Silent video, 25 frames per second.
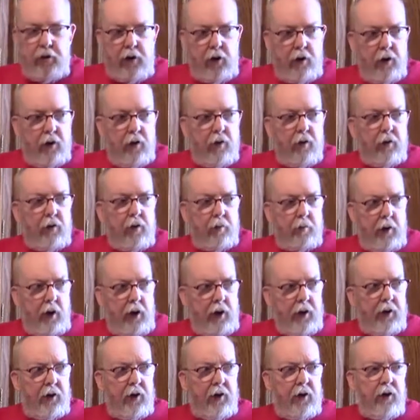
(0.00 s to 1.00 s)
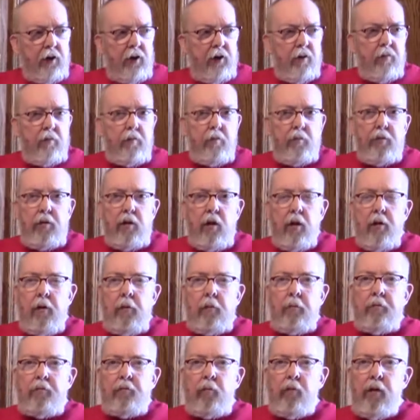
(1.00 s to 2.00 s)
Yeah, on the back end.
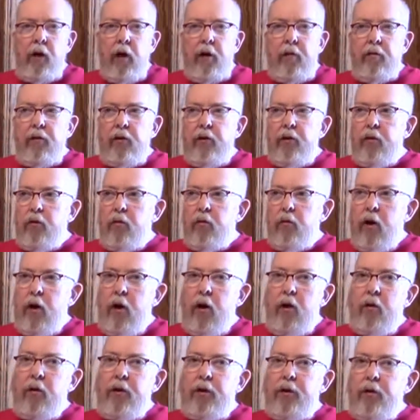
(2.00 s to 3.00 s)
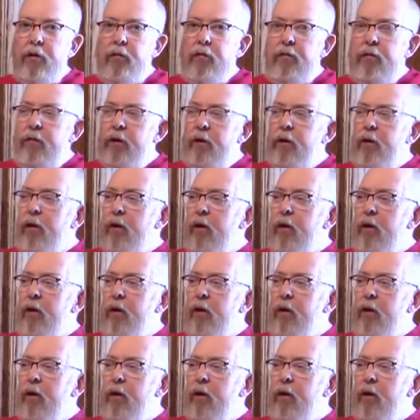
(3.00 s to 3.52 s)
After you swallow it, you feel a